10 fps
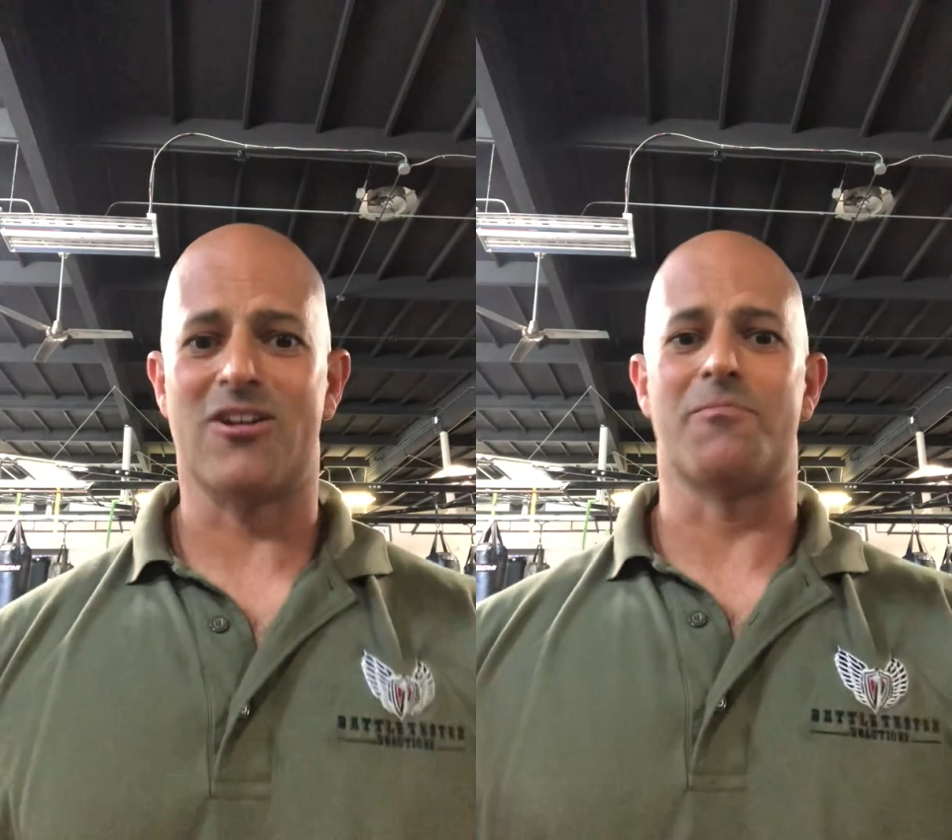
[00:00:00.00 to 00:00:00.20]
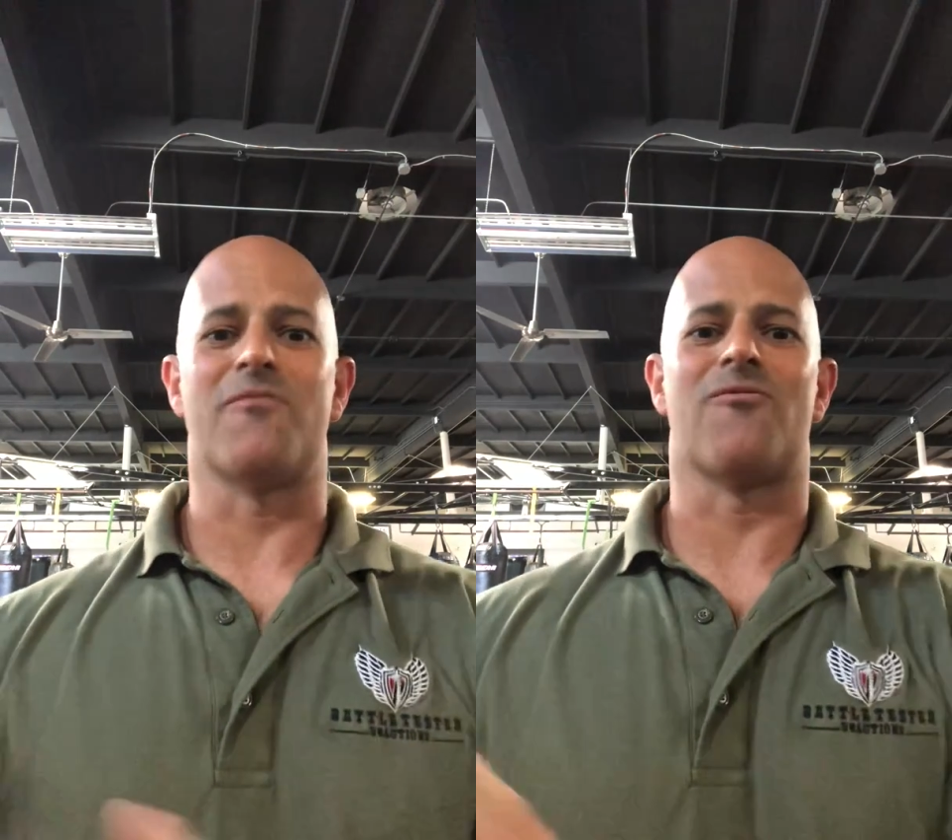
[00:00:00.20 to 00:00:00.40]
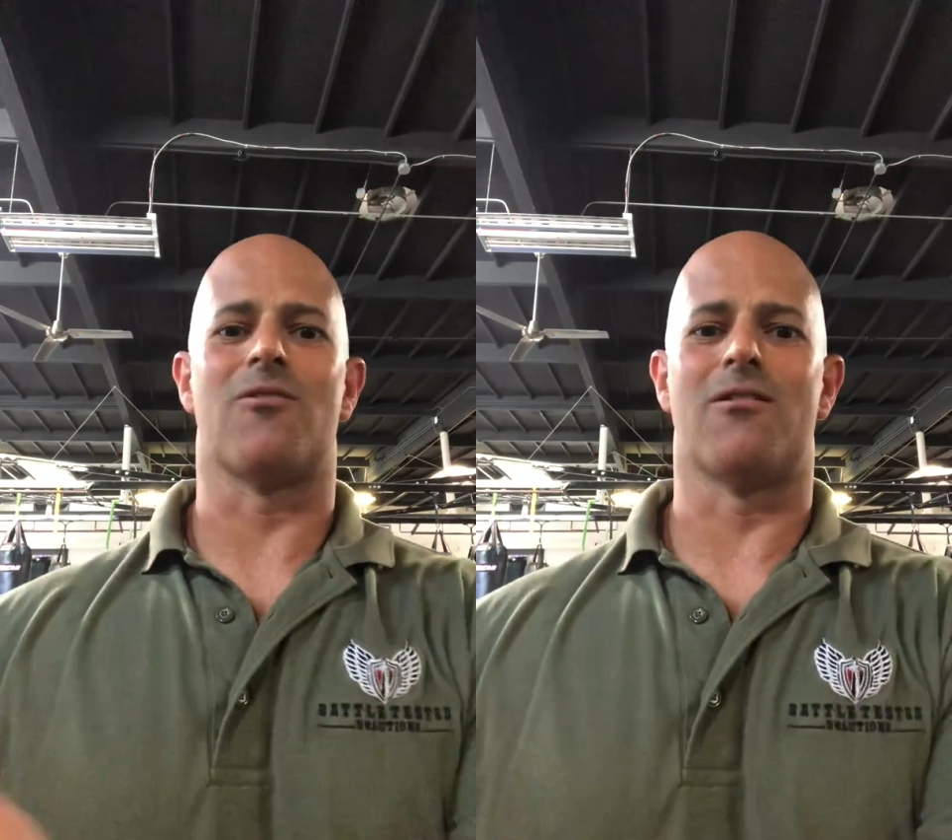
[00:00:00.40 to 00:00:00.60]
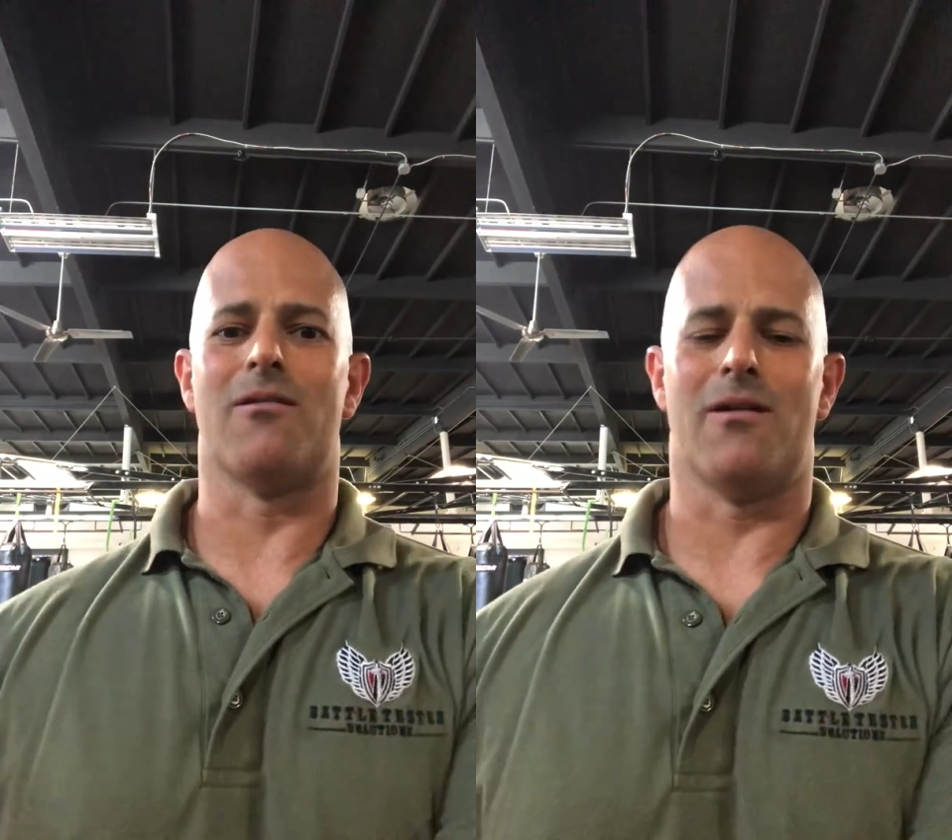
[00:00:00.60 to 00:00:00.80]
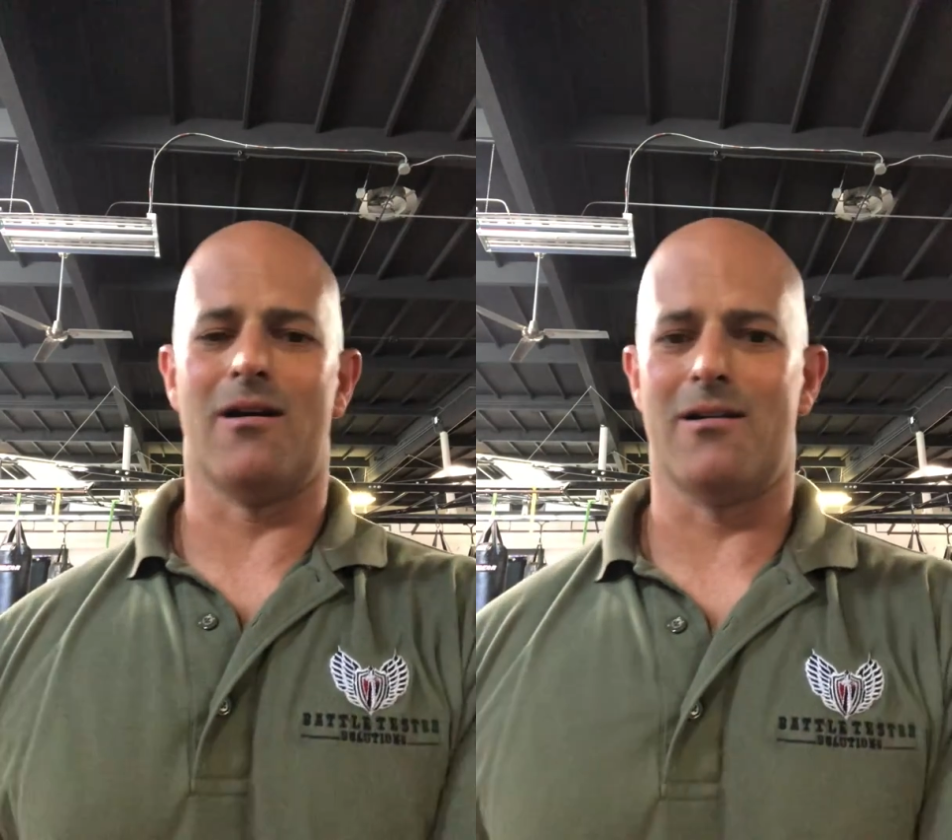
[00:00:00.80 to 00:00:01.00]
it could be for
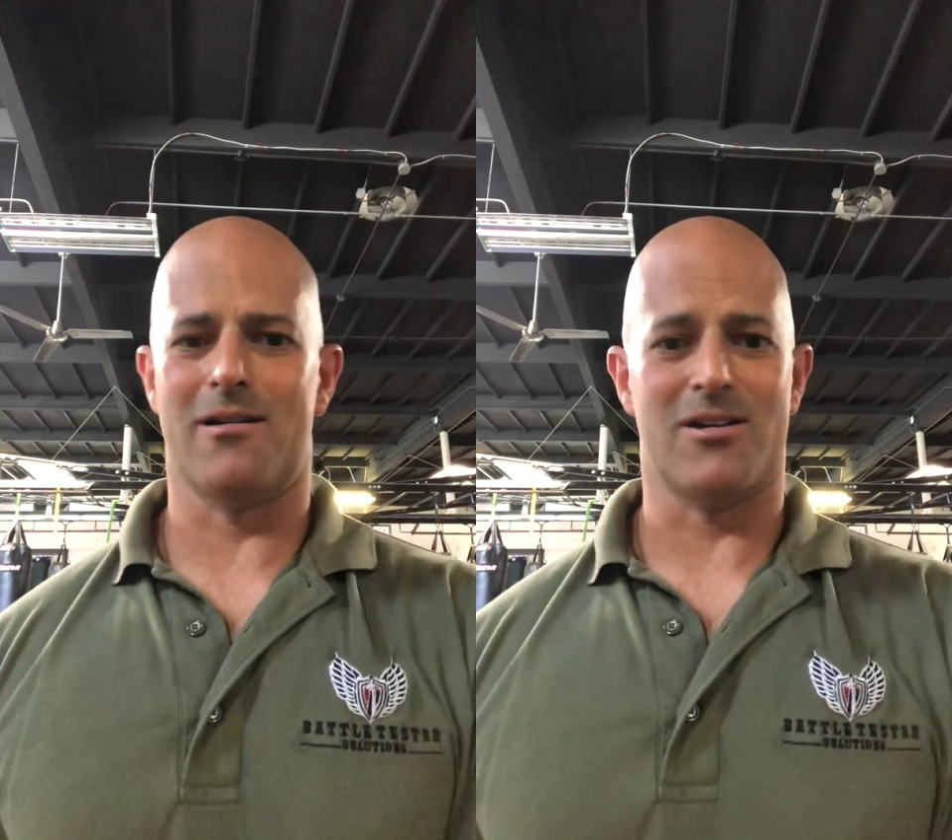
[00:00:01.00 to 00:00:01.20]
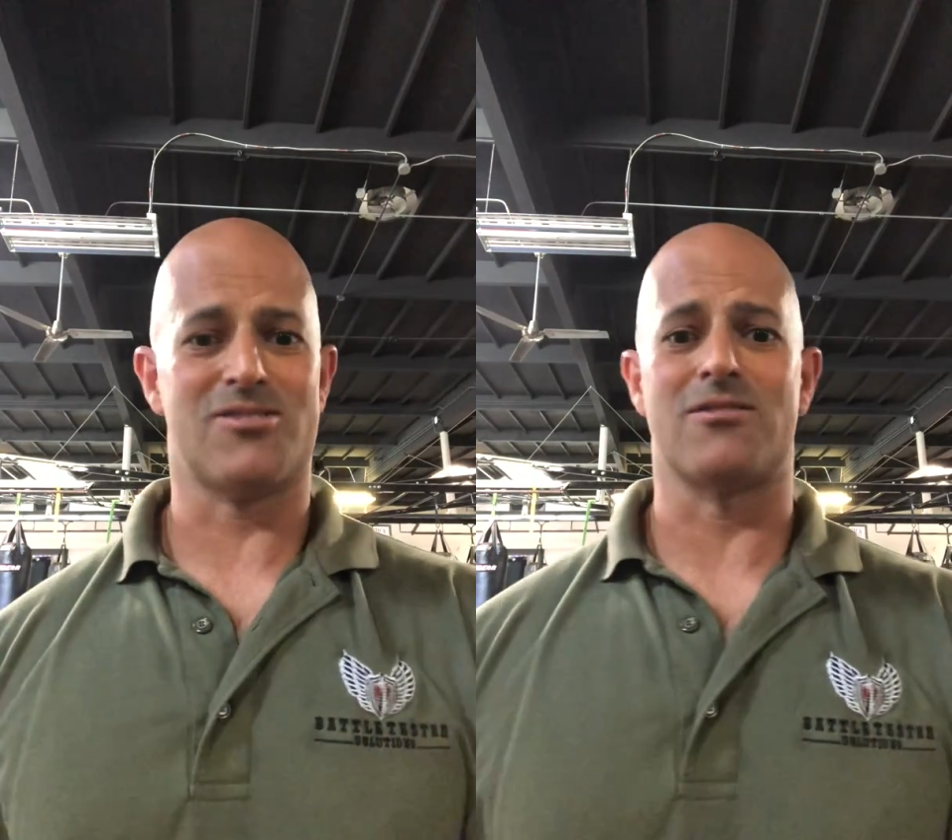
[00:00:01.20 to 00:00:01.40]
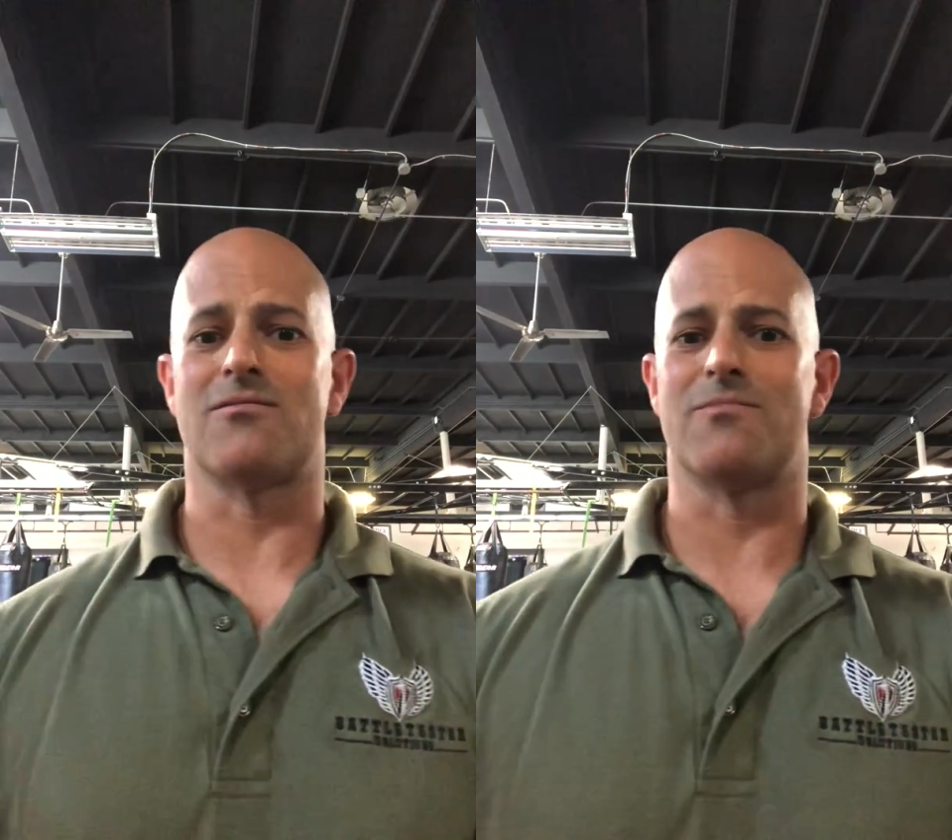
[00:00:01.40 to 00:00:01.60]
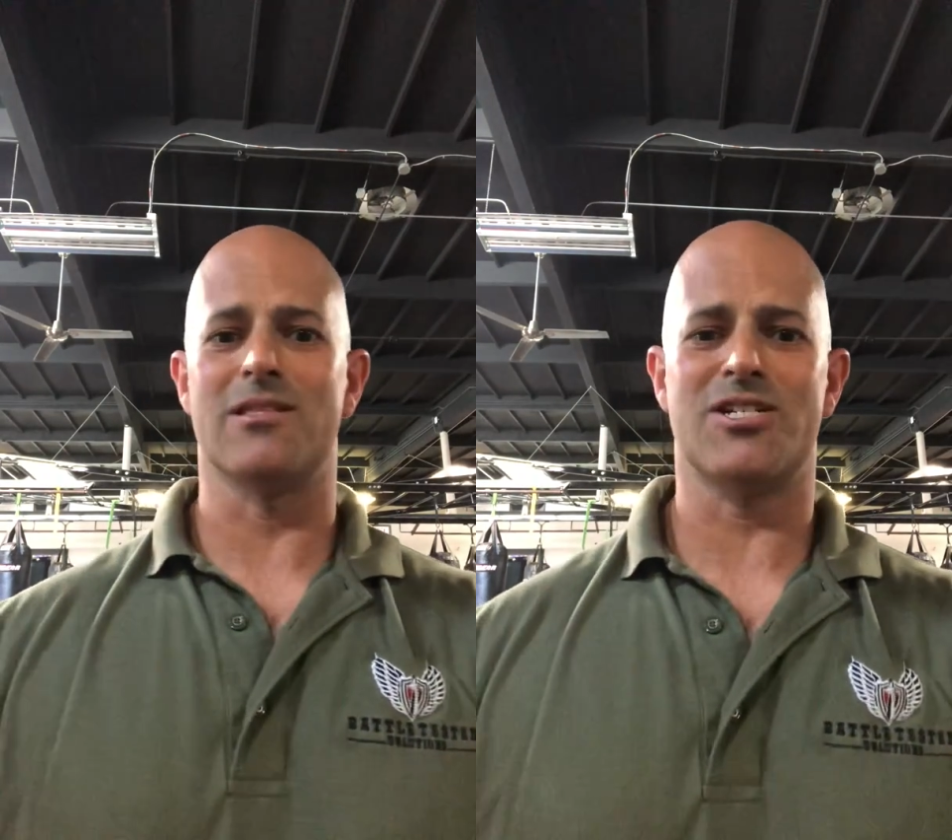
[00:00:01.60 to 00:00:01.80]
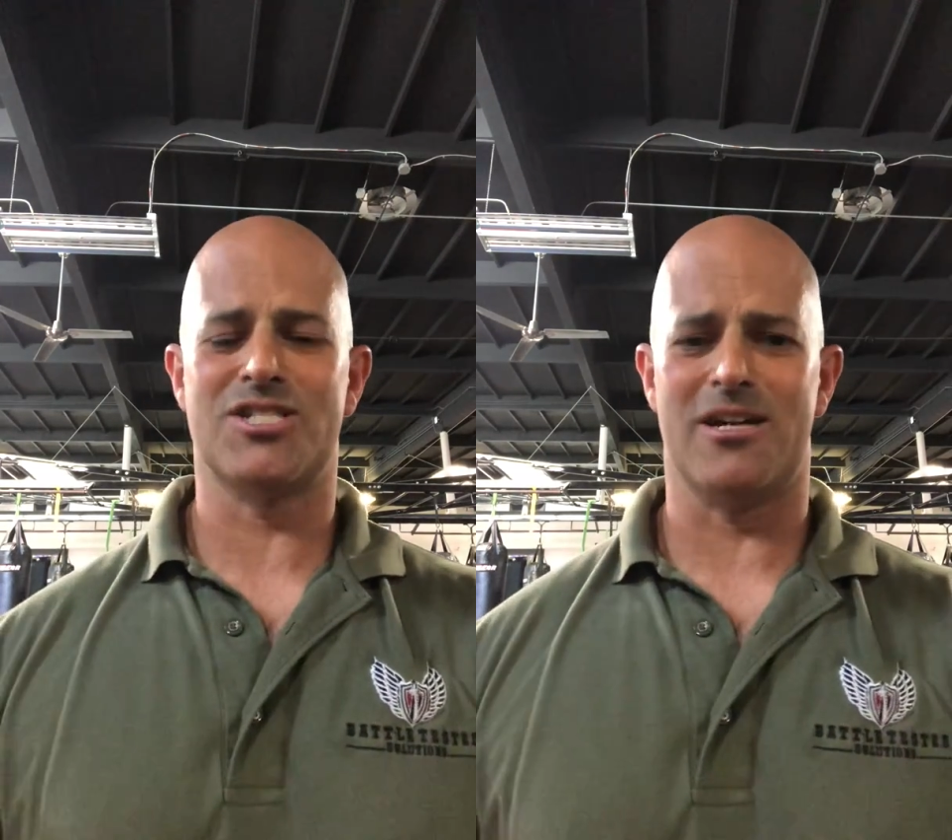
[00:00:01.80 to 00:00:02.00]
a certain
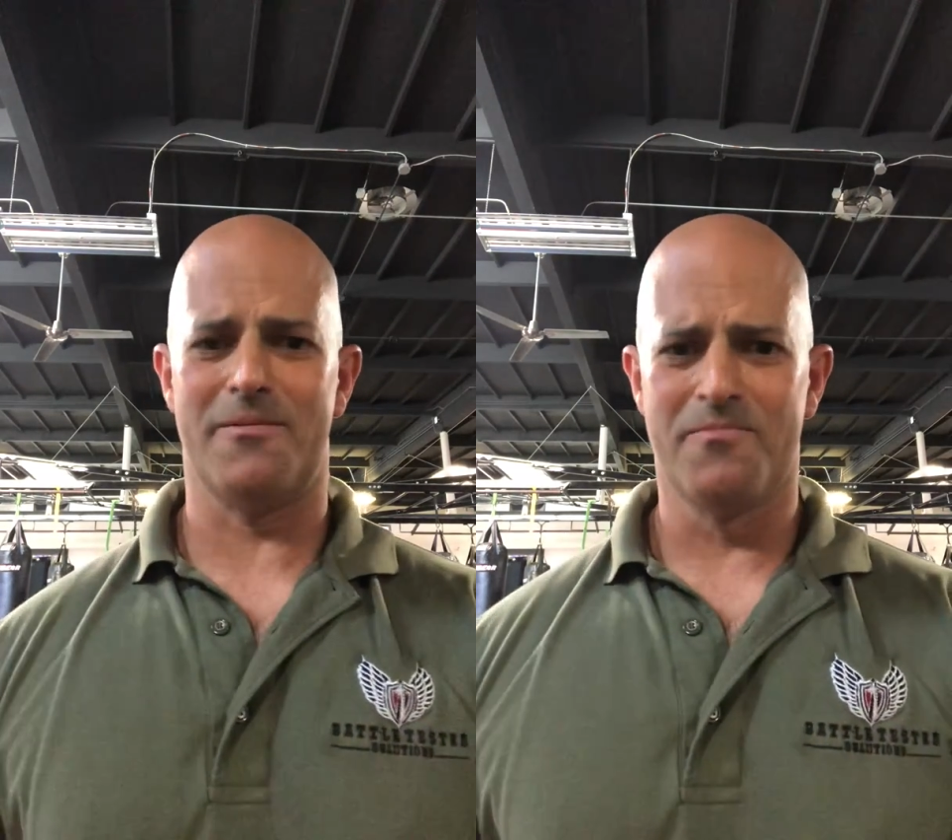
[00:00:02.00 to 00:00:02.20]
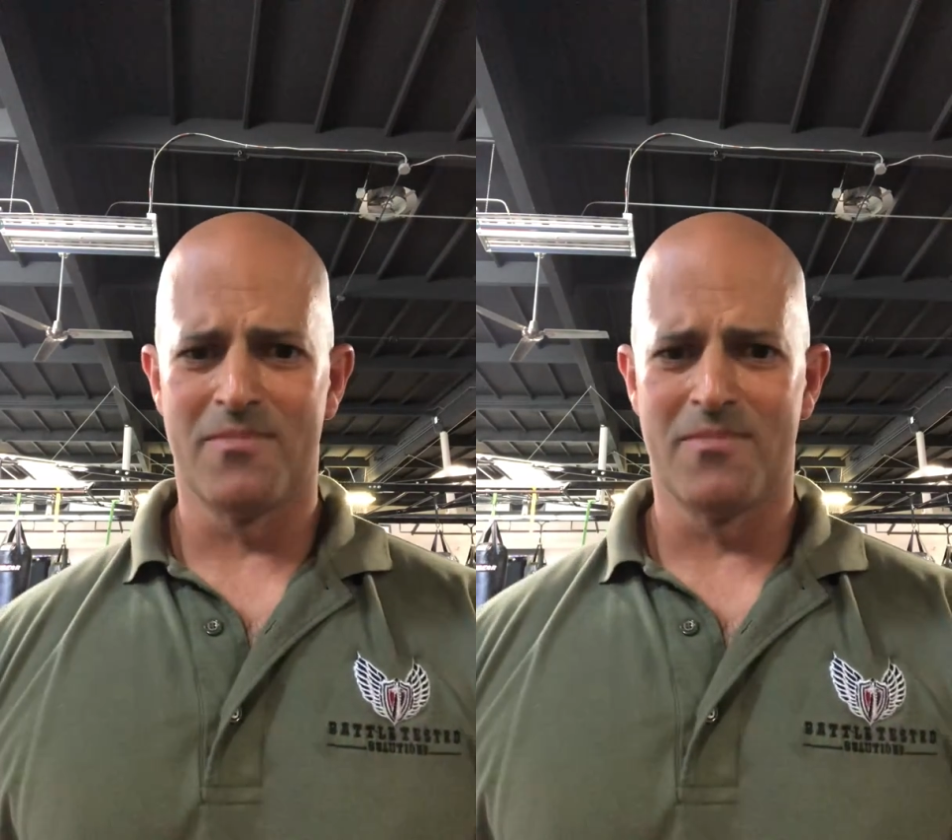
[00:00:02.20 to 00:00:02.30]
militia